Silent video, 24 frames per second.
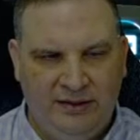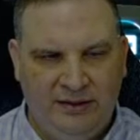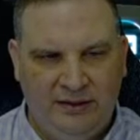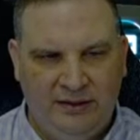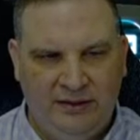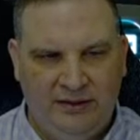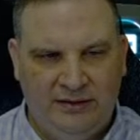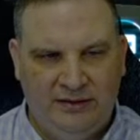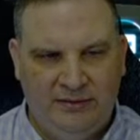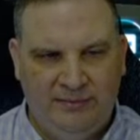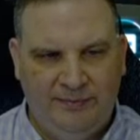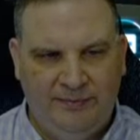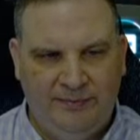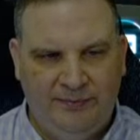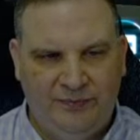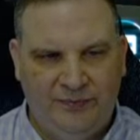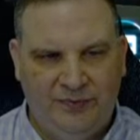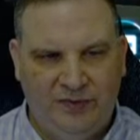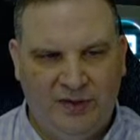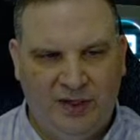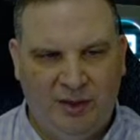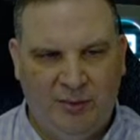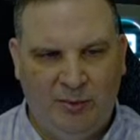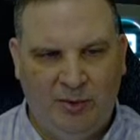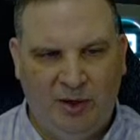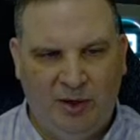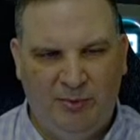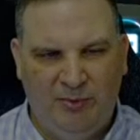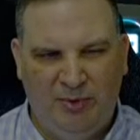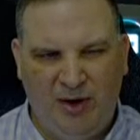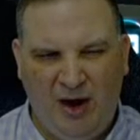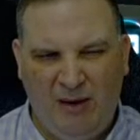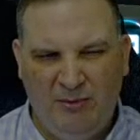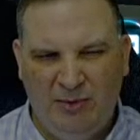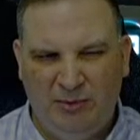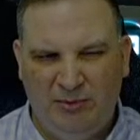Um, I'll, I'll,
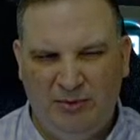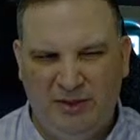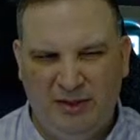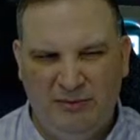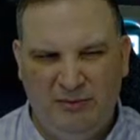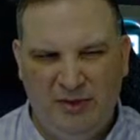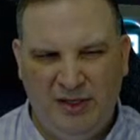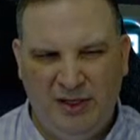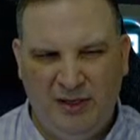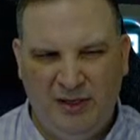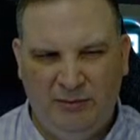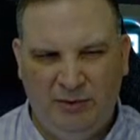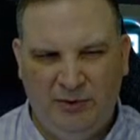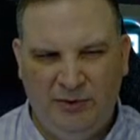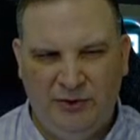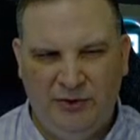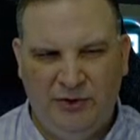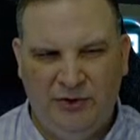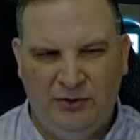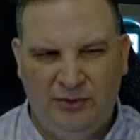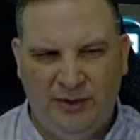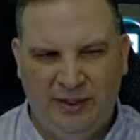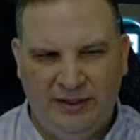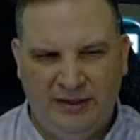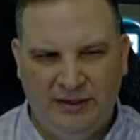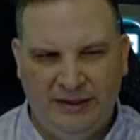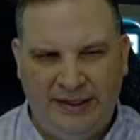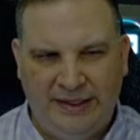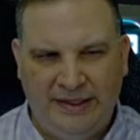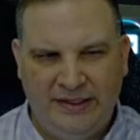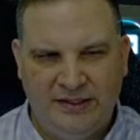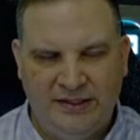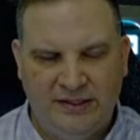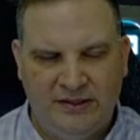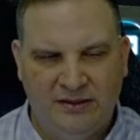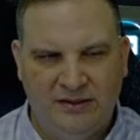probably be able to do at
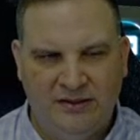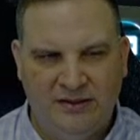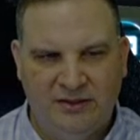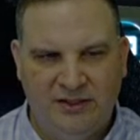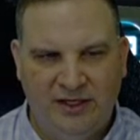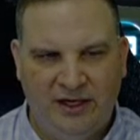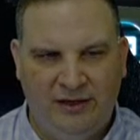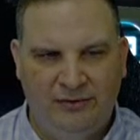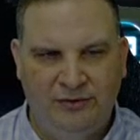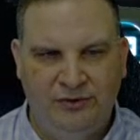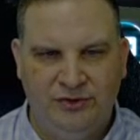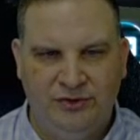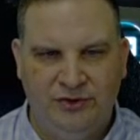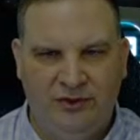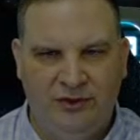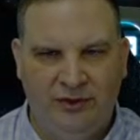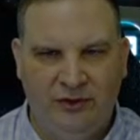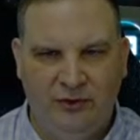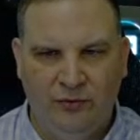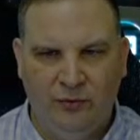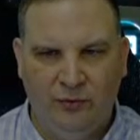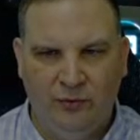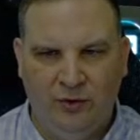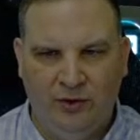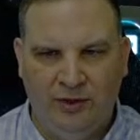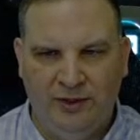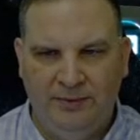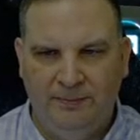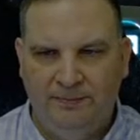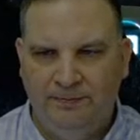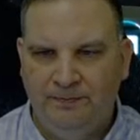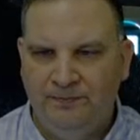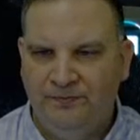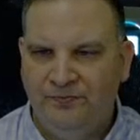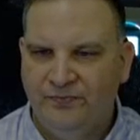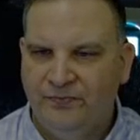least challenge tier
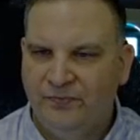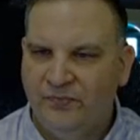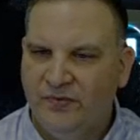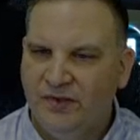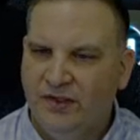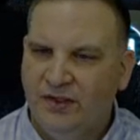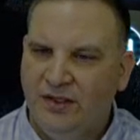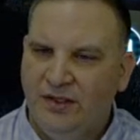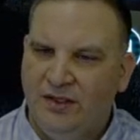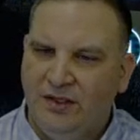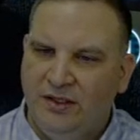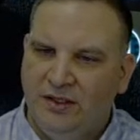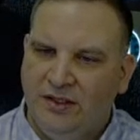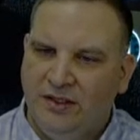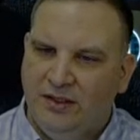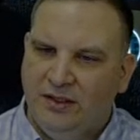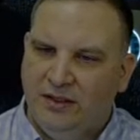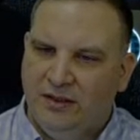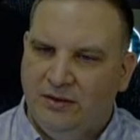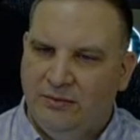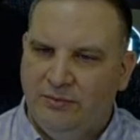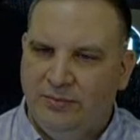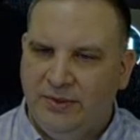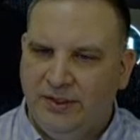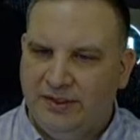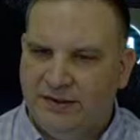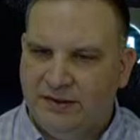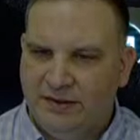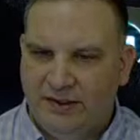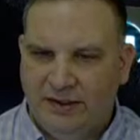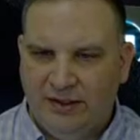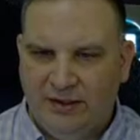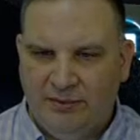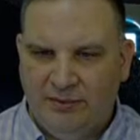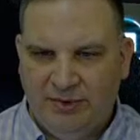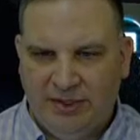one. But
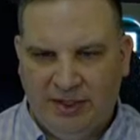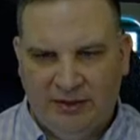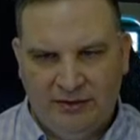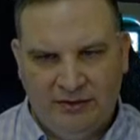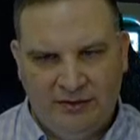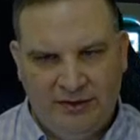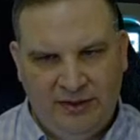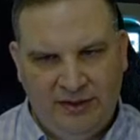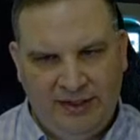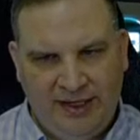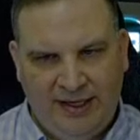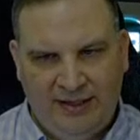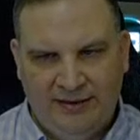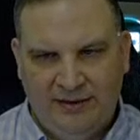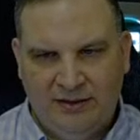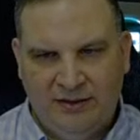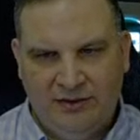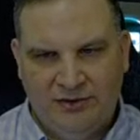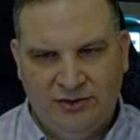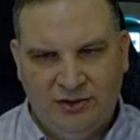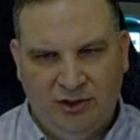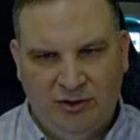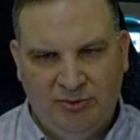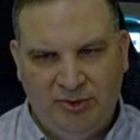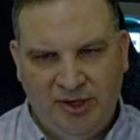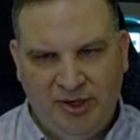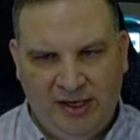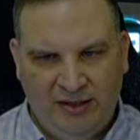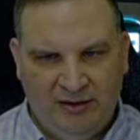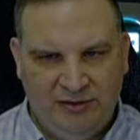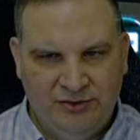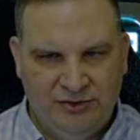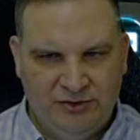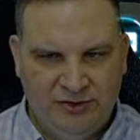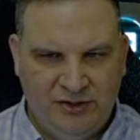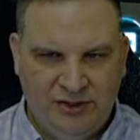uh, but other than that, the assault
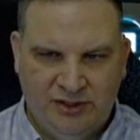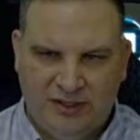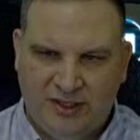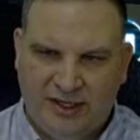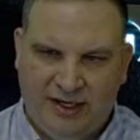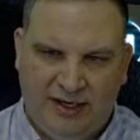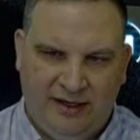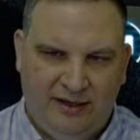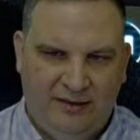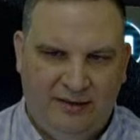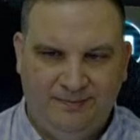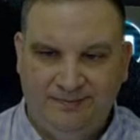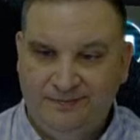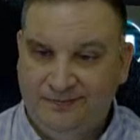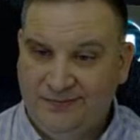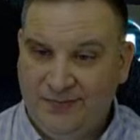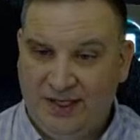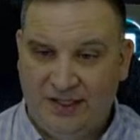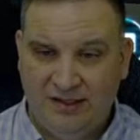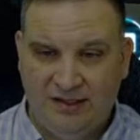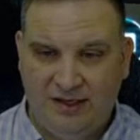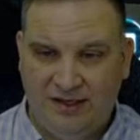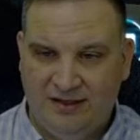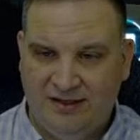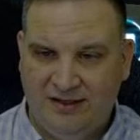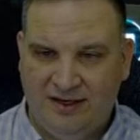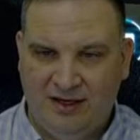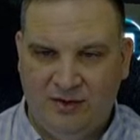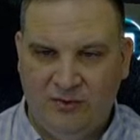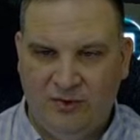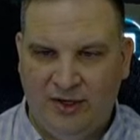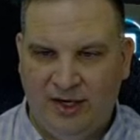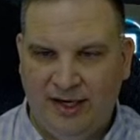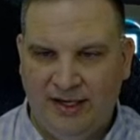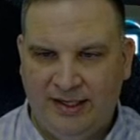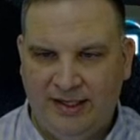battles are just kind of I, I
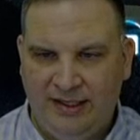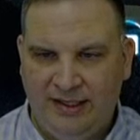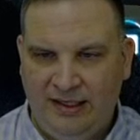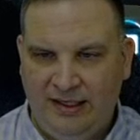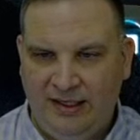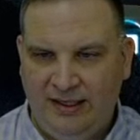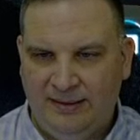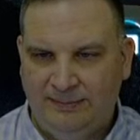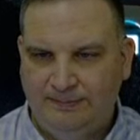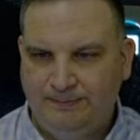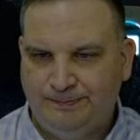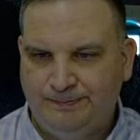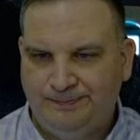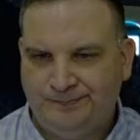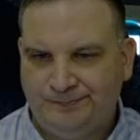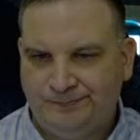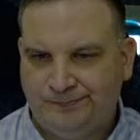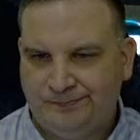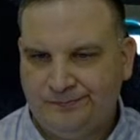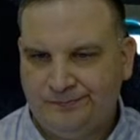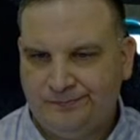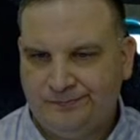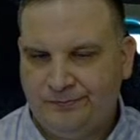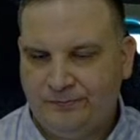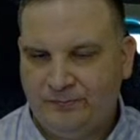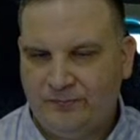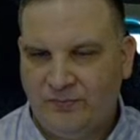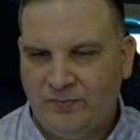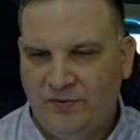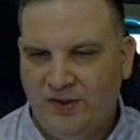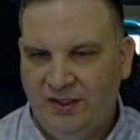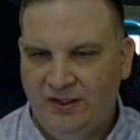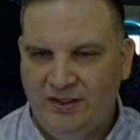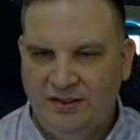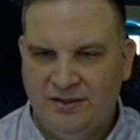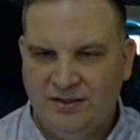take what I can get,
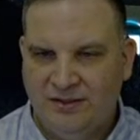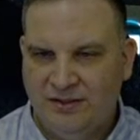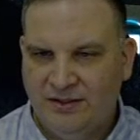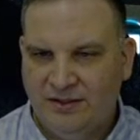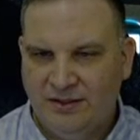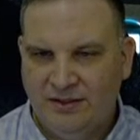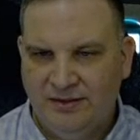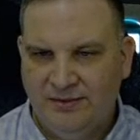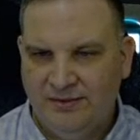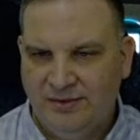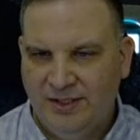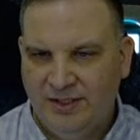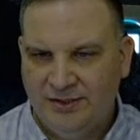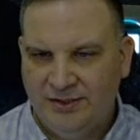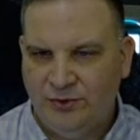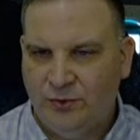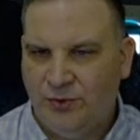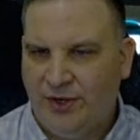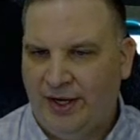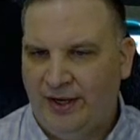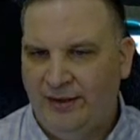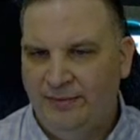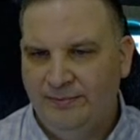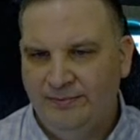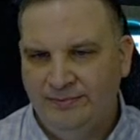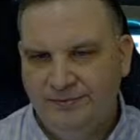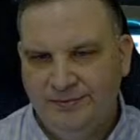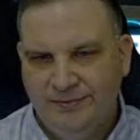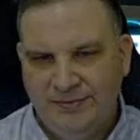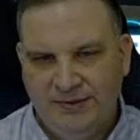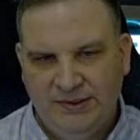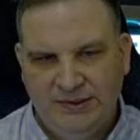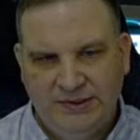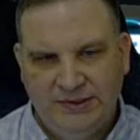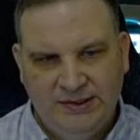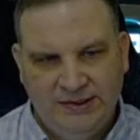and it's uh, it's okay.
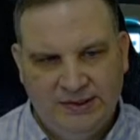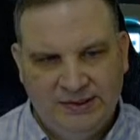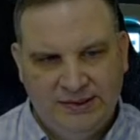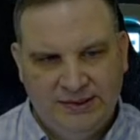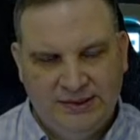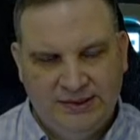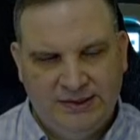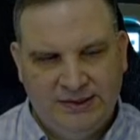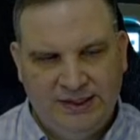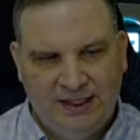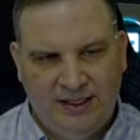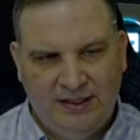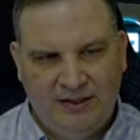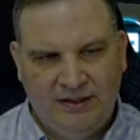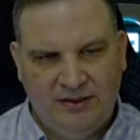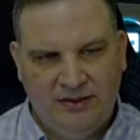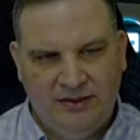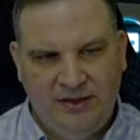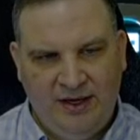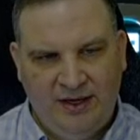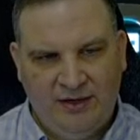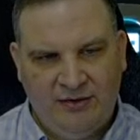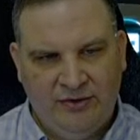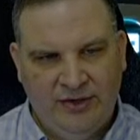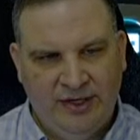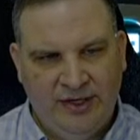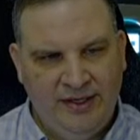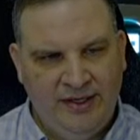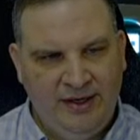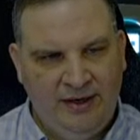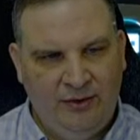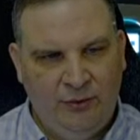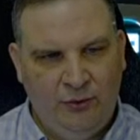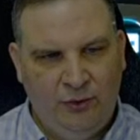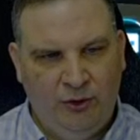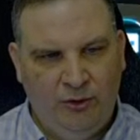Not not great,
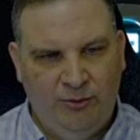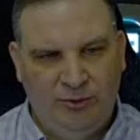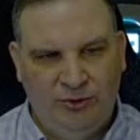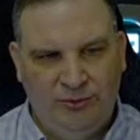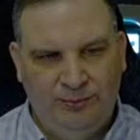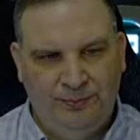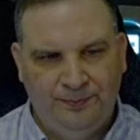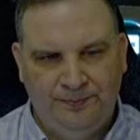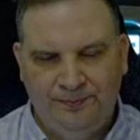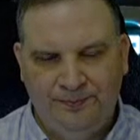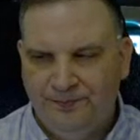not horrible.